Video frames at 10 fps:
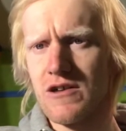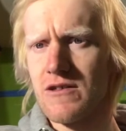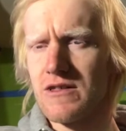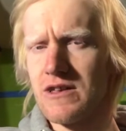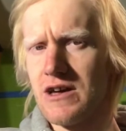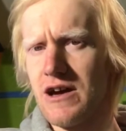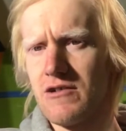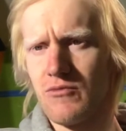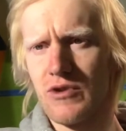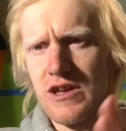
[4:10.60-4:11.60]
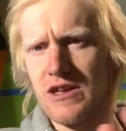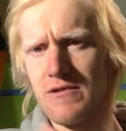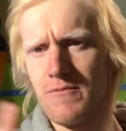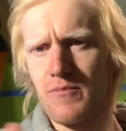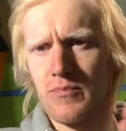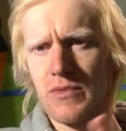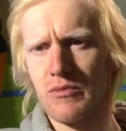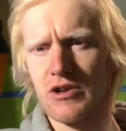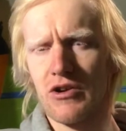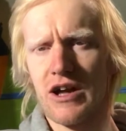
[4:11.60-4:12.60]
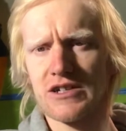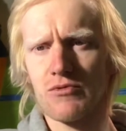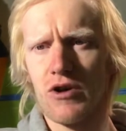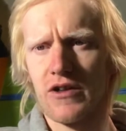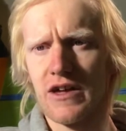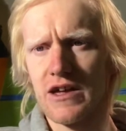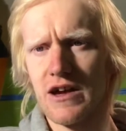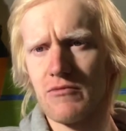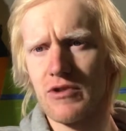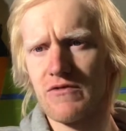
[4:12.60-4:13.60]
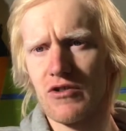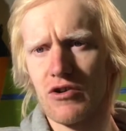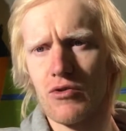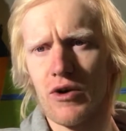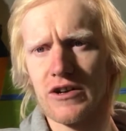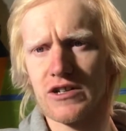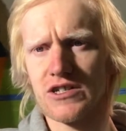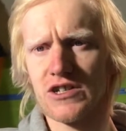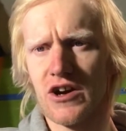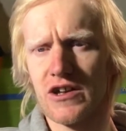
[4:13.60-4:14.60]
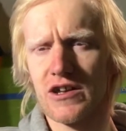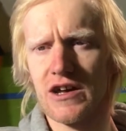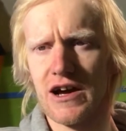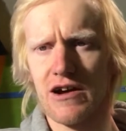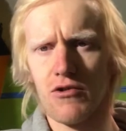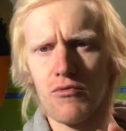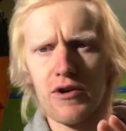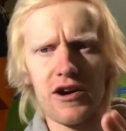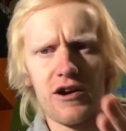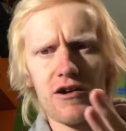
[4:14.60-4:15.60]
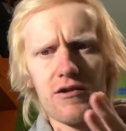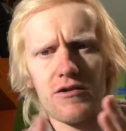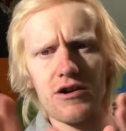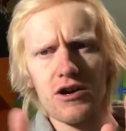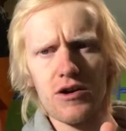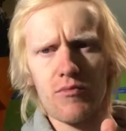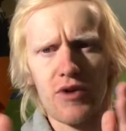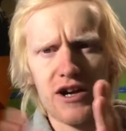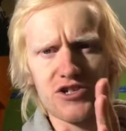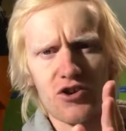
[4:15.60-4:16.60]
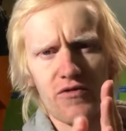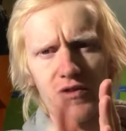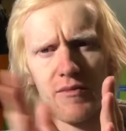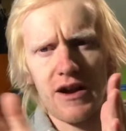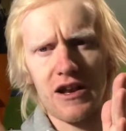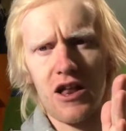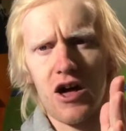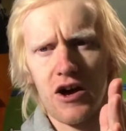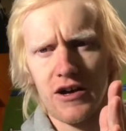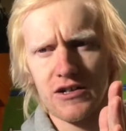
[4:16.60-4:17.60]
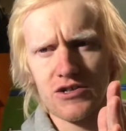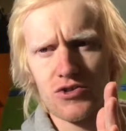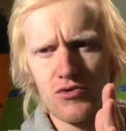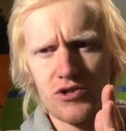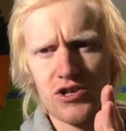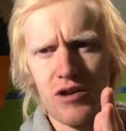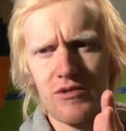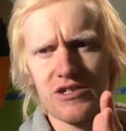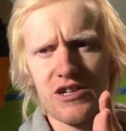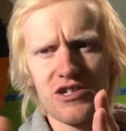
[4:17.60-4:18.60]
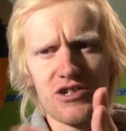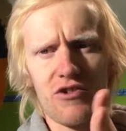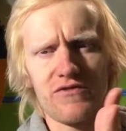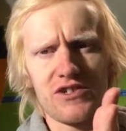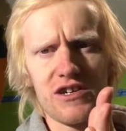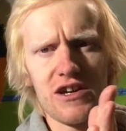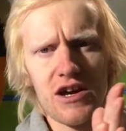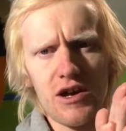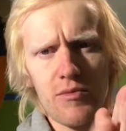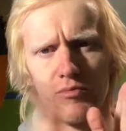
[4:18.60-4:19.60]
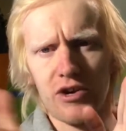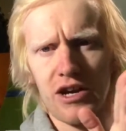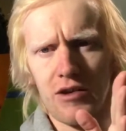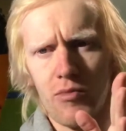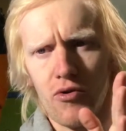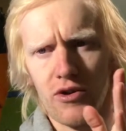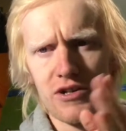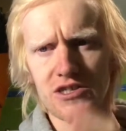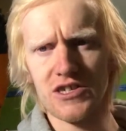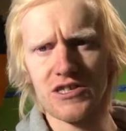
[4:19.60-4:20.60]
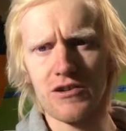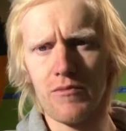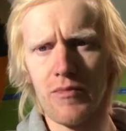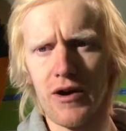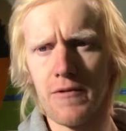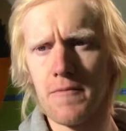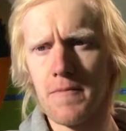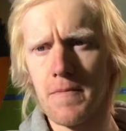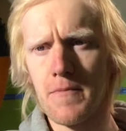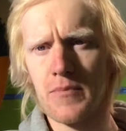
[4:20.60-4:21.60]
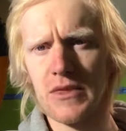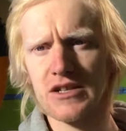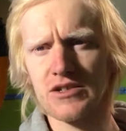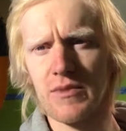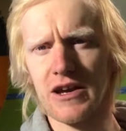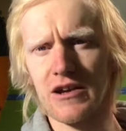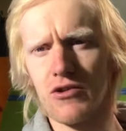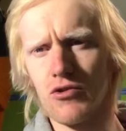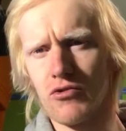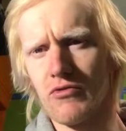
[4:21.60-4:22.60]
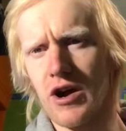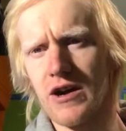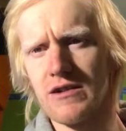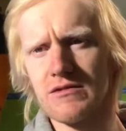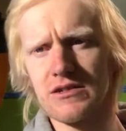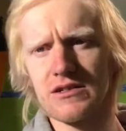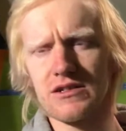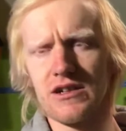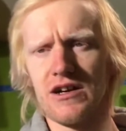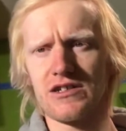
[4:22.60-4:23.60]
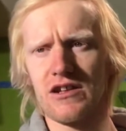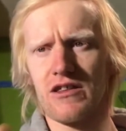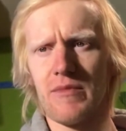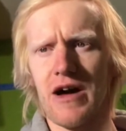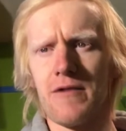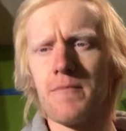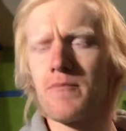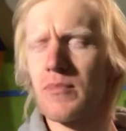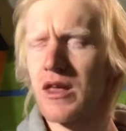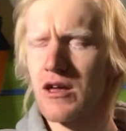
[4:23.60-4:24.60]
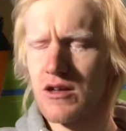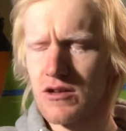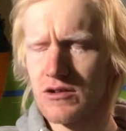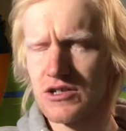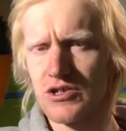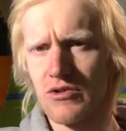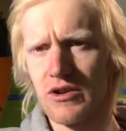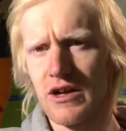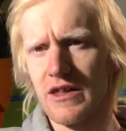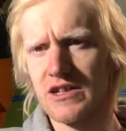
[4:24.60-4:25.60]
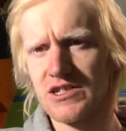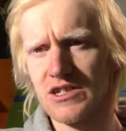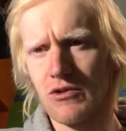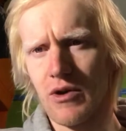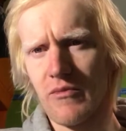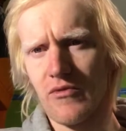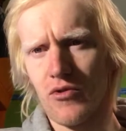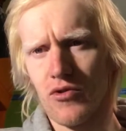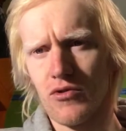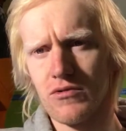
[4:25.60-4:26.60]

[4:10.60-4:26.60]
yeah, we don't know how to work that yet. We've not quite decided how we're going to branch off the main line to the terminus station. Obviously bring in a point system, but to make it look right, yeah, is another matter. So yeah, that's still up for